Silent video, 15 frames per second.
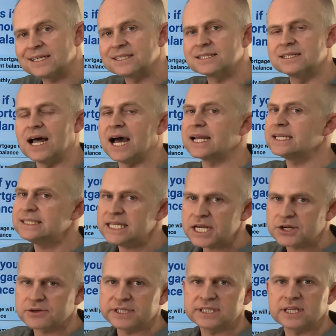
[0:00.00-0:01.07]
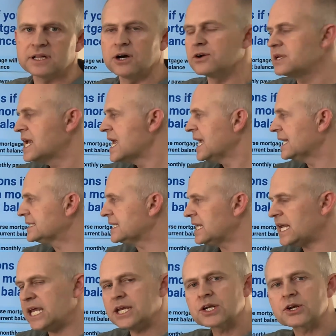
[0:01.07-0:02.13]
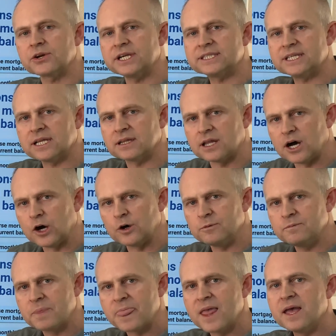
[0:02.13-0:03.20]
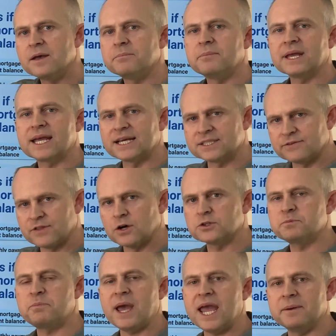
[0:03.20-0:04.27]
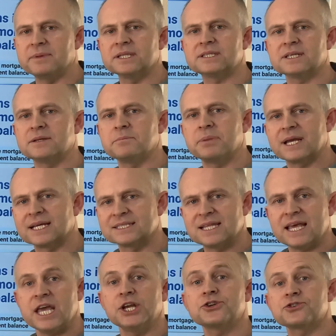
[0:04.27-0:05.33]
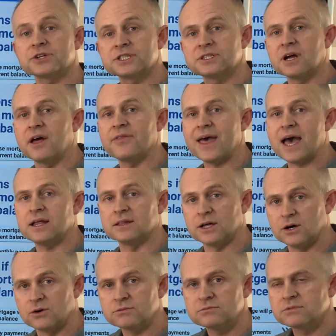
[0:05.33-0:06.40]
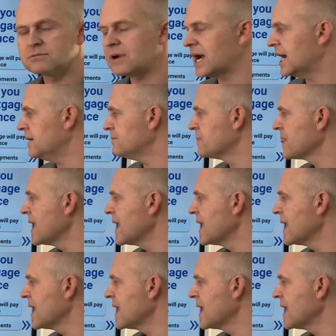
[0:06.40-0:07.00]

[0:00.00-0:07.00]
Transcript: It's not a decreasing loan, it's an increasing loan because of those payments and because of the interest on that loan, right?